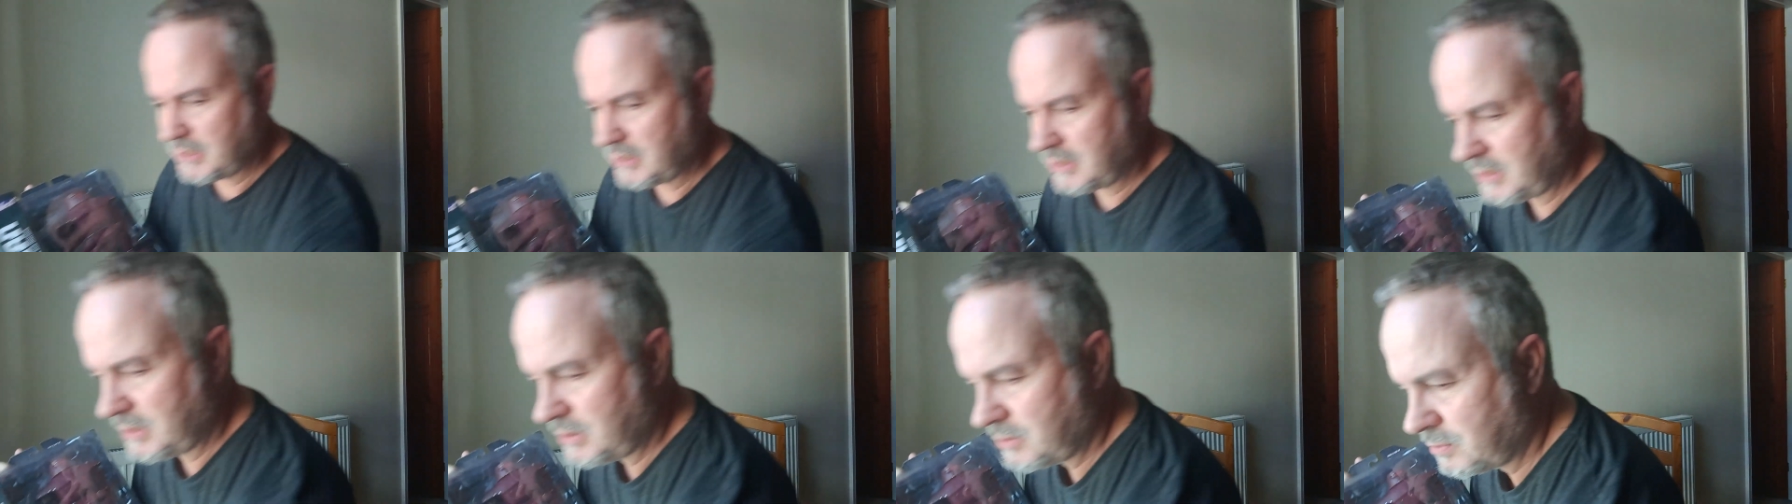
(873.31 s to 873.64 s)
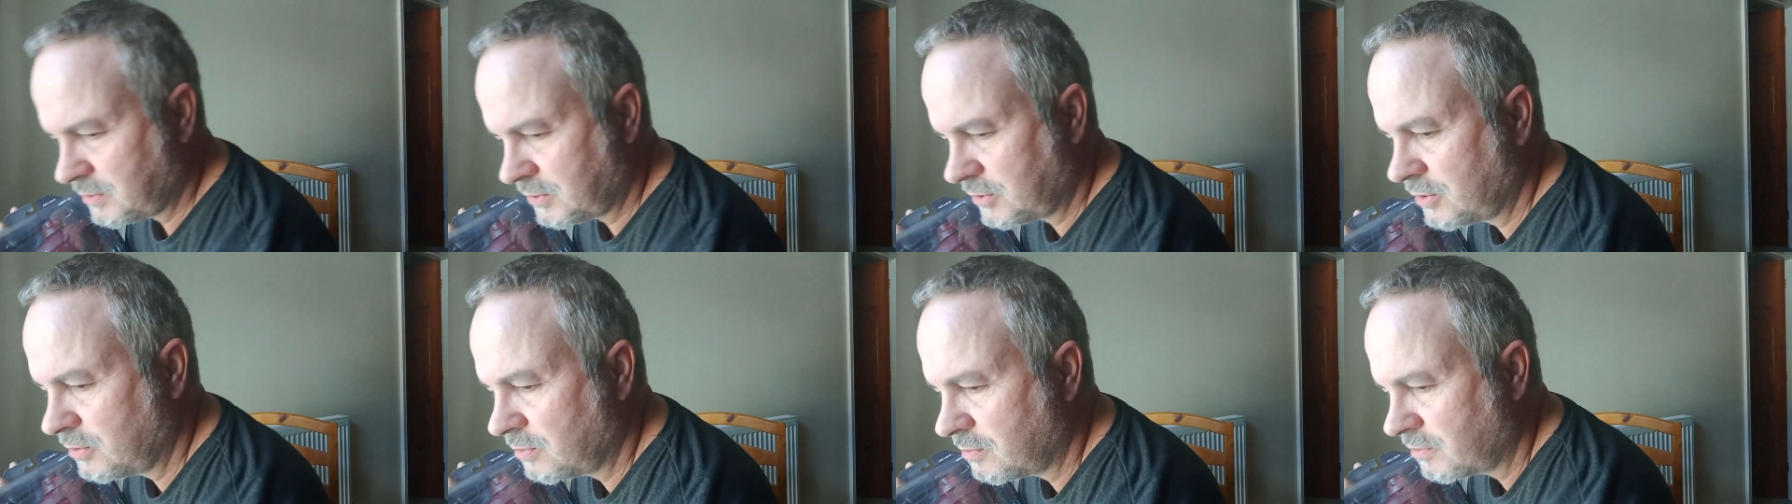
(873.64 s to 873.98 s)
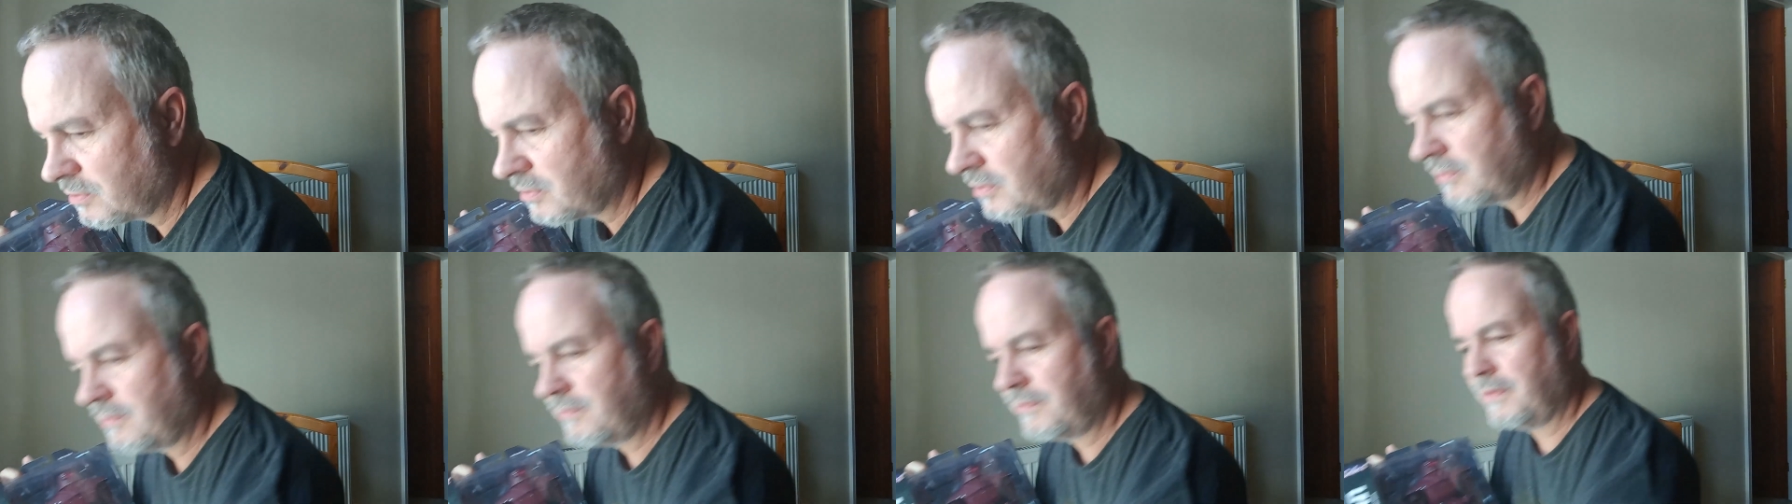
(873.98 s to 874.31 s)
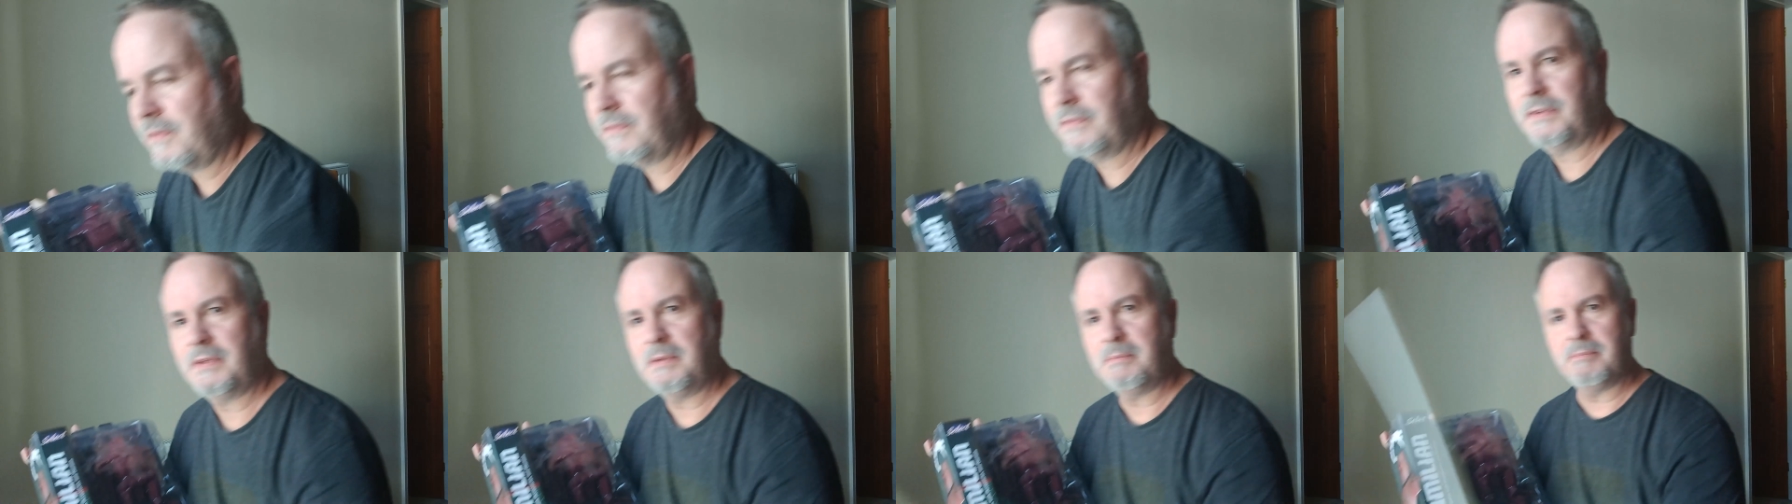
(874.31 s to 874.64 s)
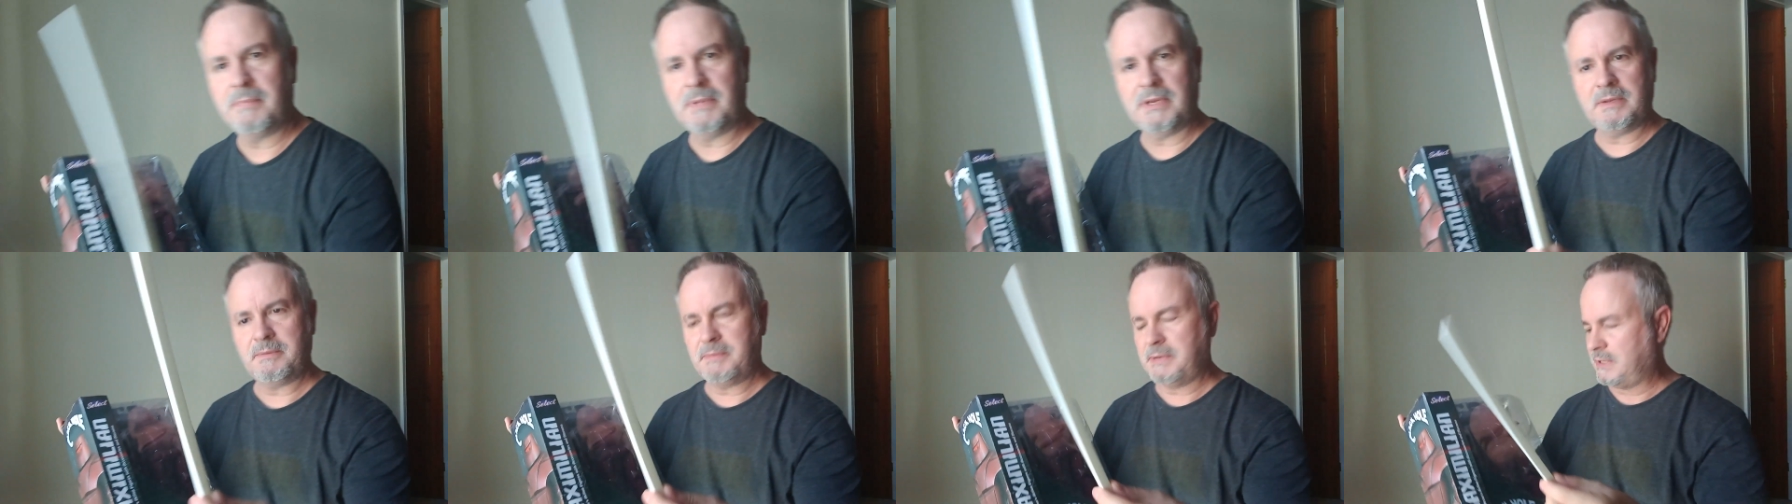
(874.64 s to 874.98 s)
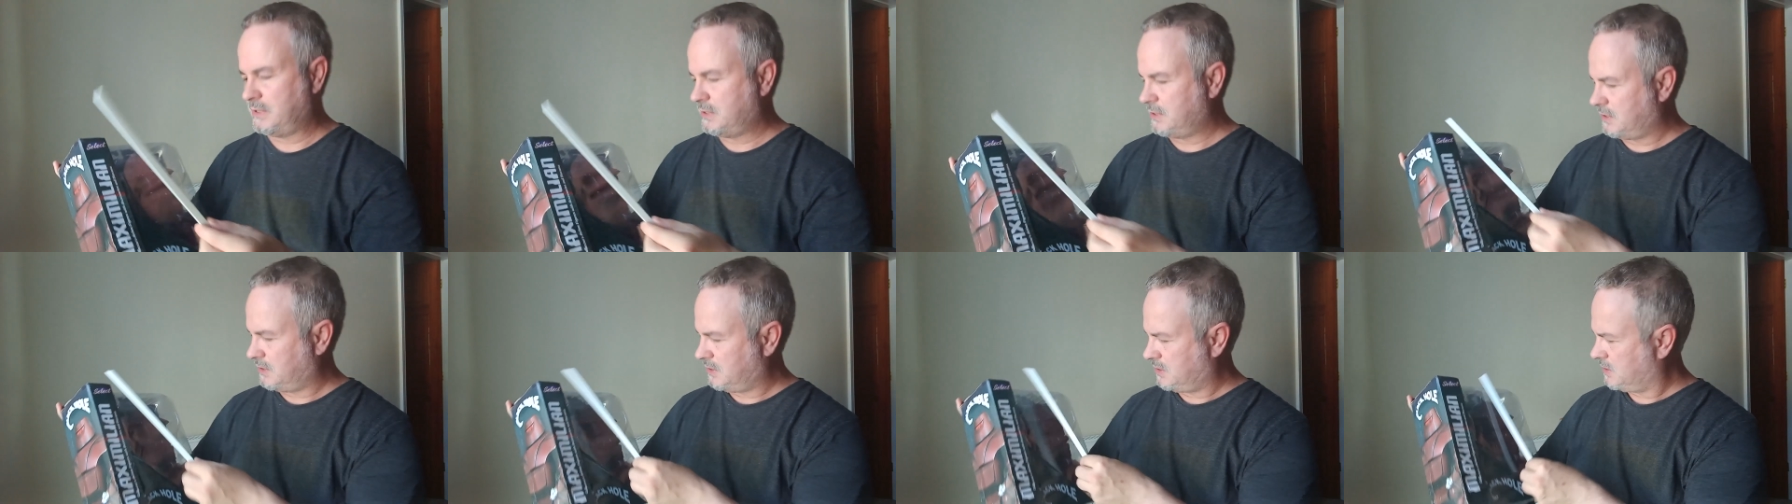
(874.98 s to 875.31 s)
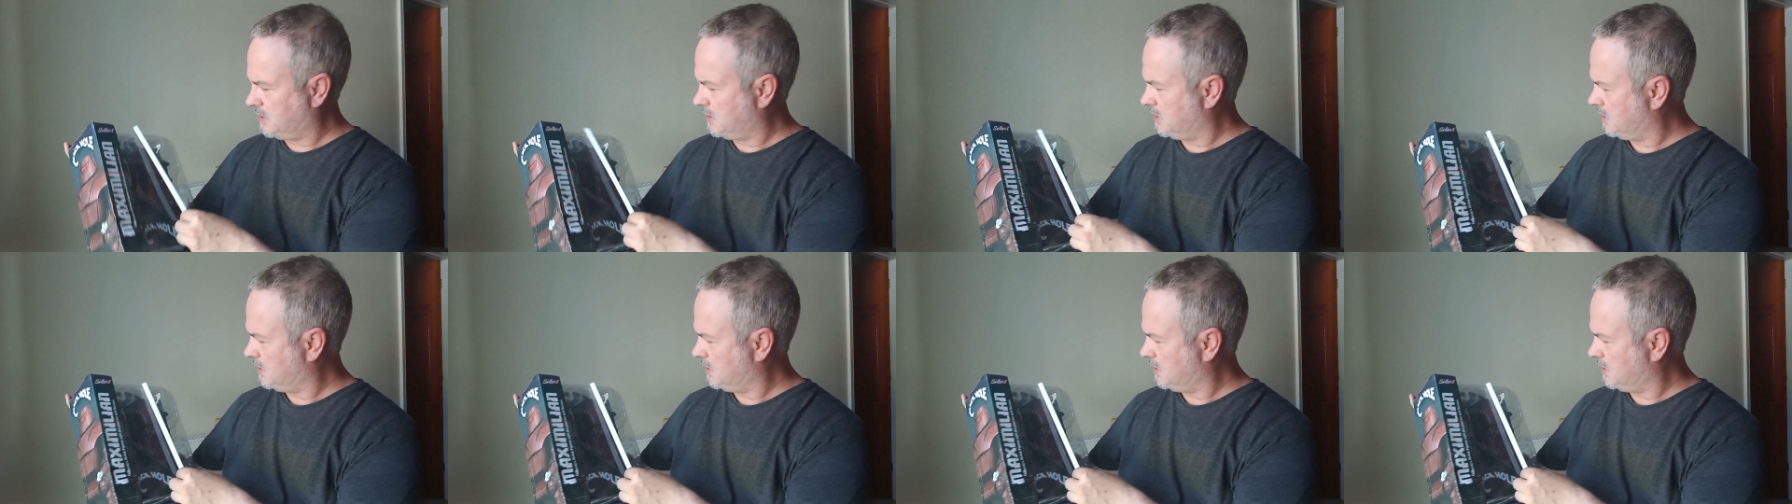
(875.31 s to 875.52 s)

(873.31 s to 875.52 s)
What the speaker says: These were 250 millimeters.